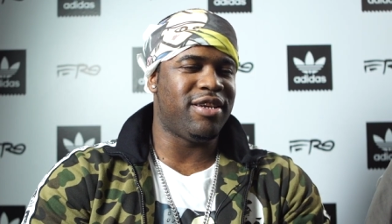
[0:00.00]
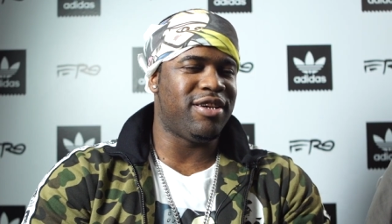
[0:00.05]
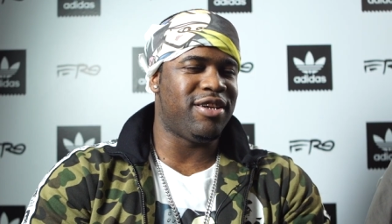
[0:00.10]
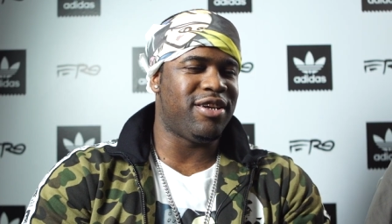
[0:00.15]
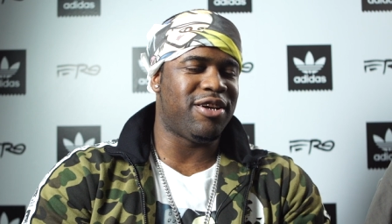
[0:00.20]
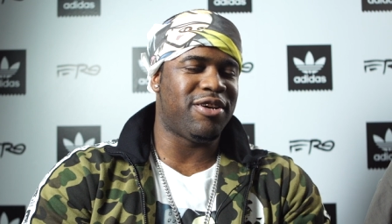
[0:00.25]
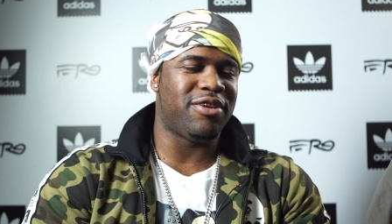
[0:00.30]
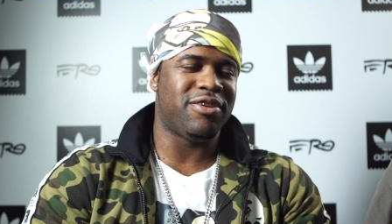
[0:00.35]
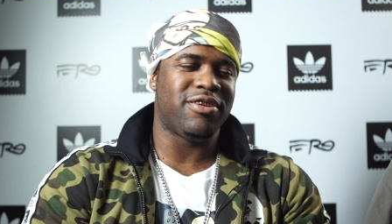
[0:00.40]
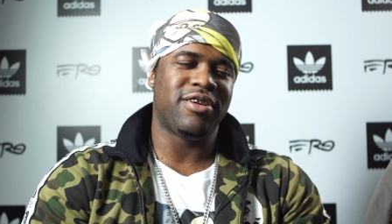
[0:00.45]
You
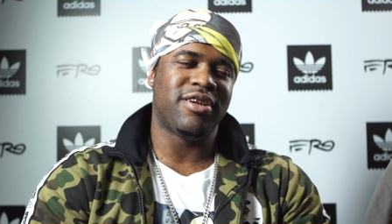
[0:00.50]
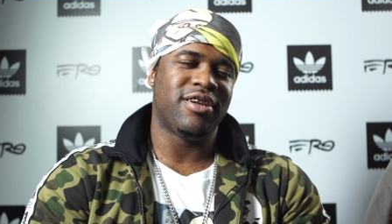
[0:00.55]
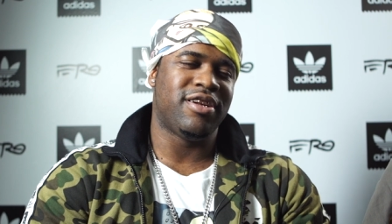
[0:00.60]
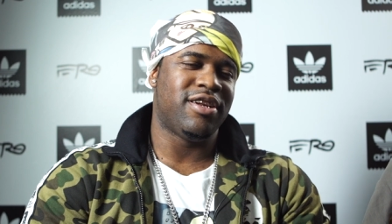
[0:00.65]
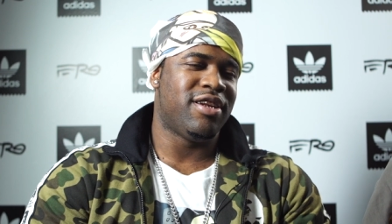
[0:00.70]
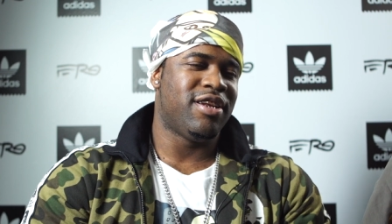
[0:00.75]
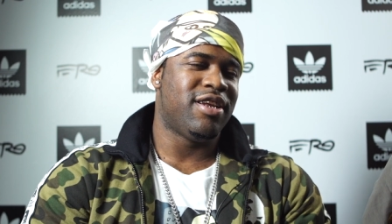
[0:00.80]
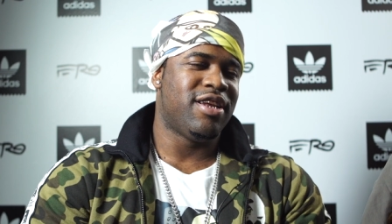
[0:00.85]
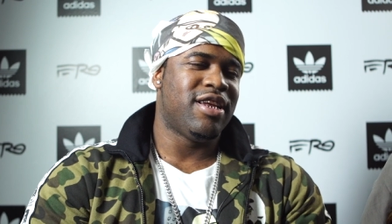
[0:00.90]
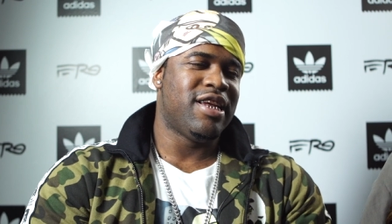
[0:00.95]
know,
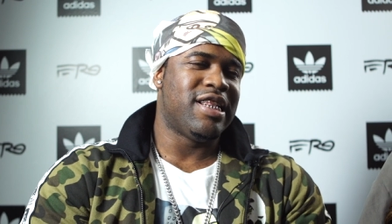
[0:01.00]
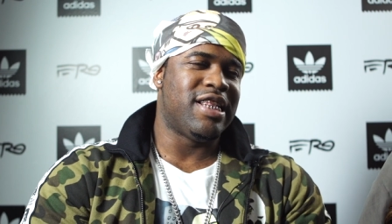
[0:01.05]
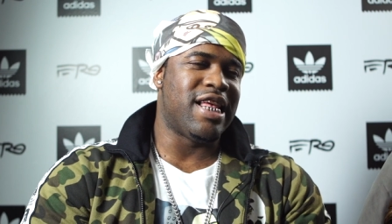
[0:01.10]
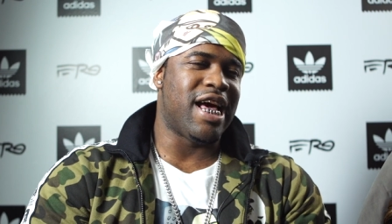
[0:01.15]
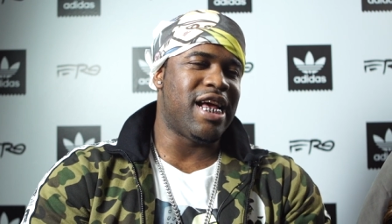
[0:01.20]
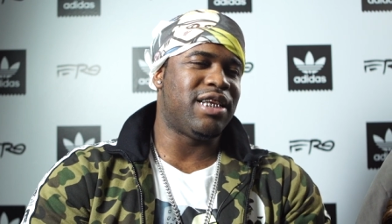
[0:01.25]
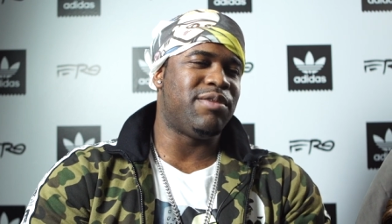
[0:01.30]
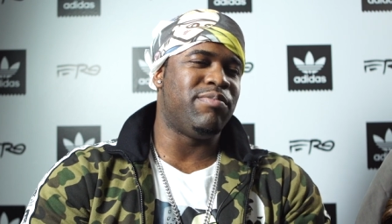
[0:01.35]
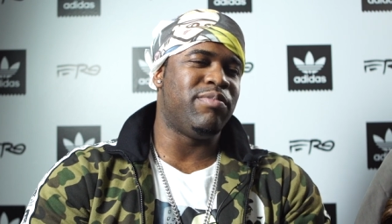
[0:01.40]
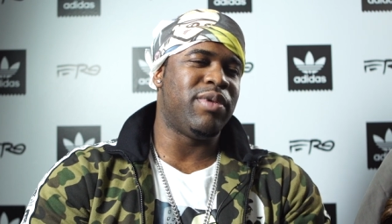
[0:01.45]

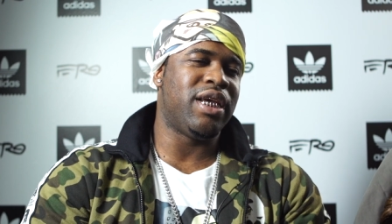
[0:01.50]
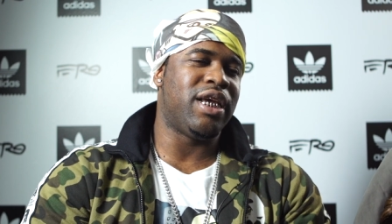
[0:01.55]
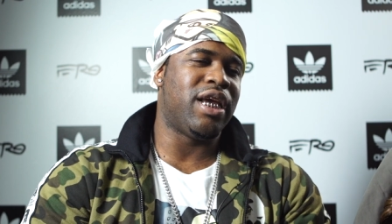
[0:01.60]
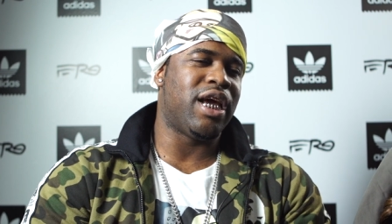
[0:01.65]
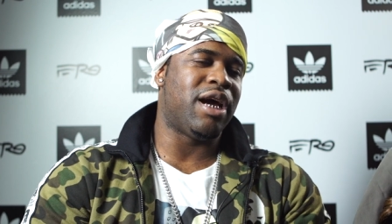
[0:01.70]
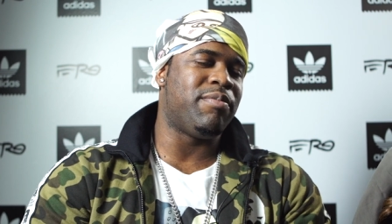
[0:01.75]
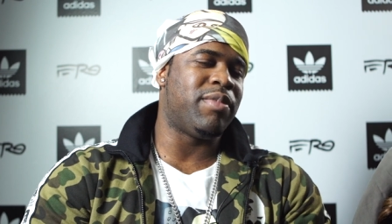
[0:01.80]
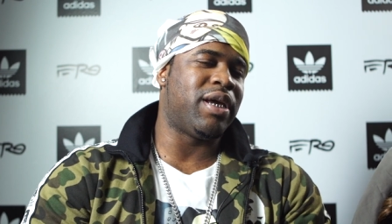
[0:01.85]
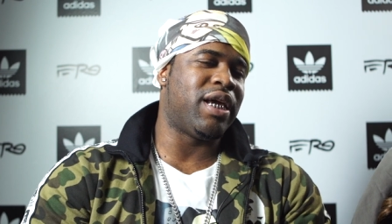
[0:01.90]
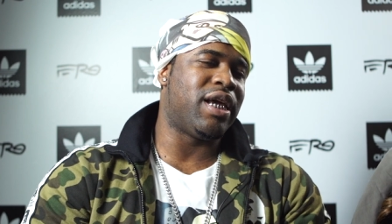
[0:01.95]
that's me.
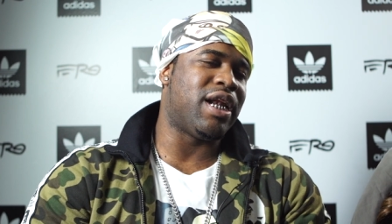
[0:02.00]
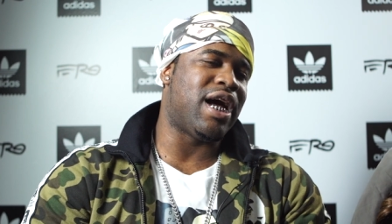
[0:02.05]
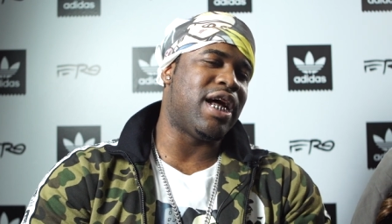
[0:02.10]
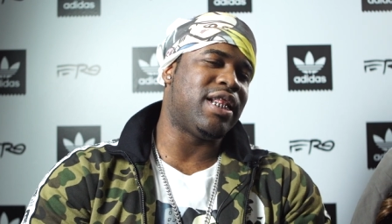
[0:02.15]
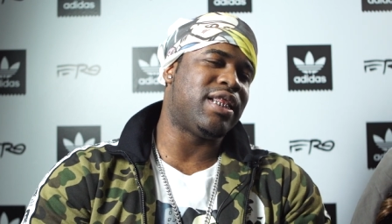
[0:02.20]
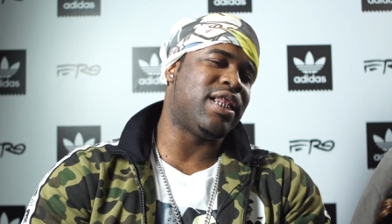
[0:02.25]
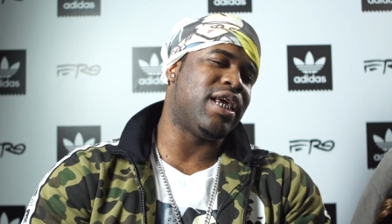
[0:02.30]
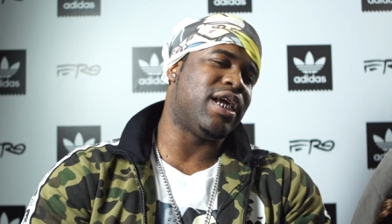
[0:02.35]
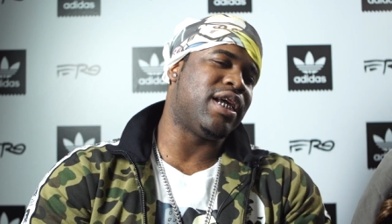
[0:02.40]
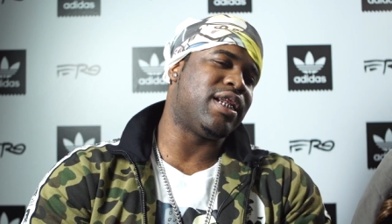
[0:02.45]
I mean,
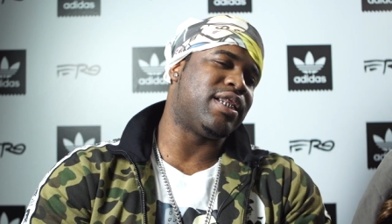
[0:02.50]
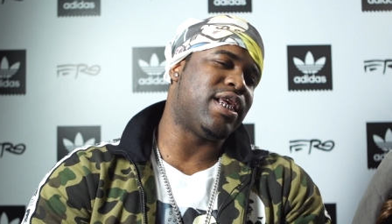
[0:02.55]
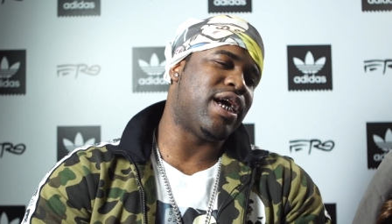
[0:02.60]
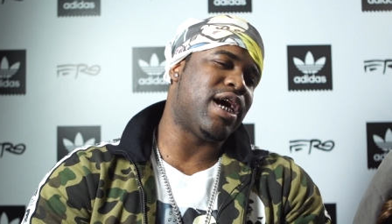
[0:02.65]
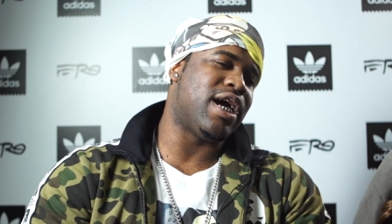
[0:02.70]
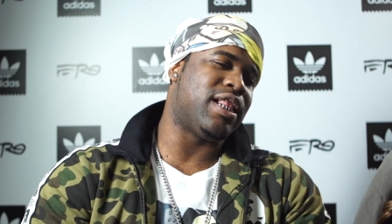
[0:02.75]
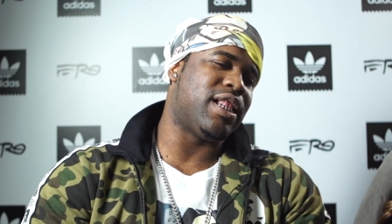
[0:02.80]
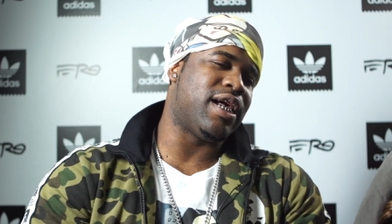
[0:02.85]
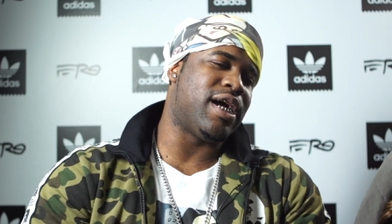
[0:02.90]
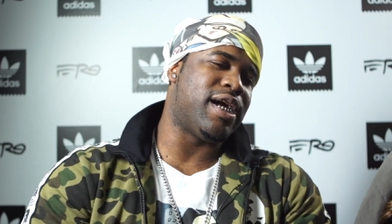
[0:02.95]
I think
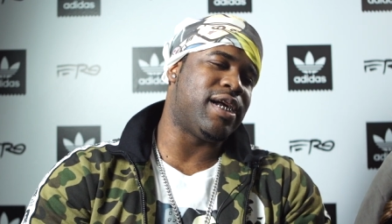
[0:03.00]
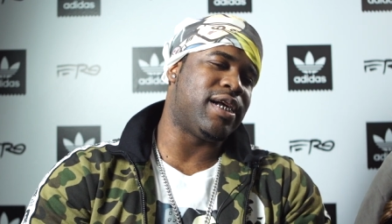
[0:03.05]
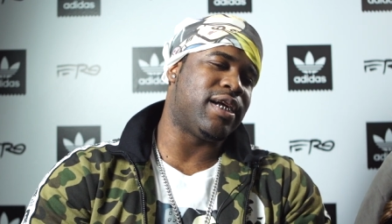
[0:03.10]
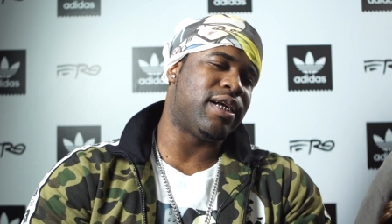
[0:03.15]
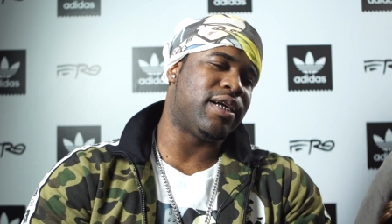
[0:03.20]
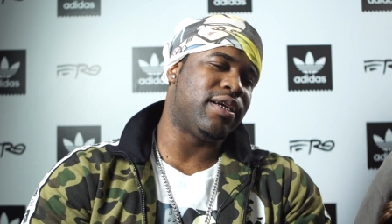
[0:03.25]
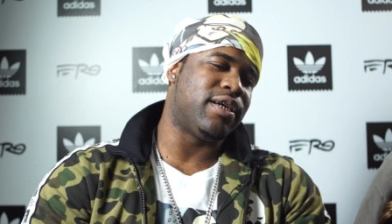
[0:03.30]
that like,